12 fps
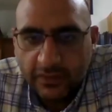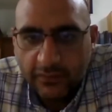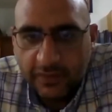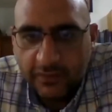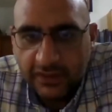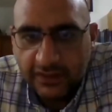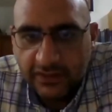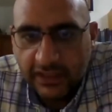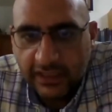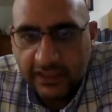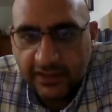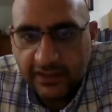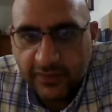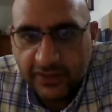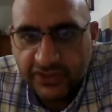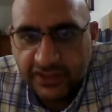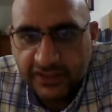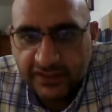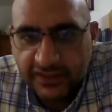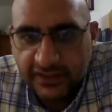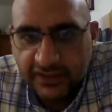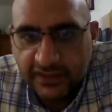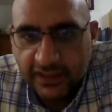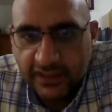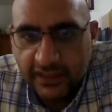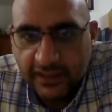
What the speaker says: we will take the questions and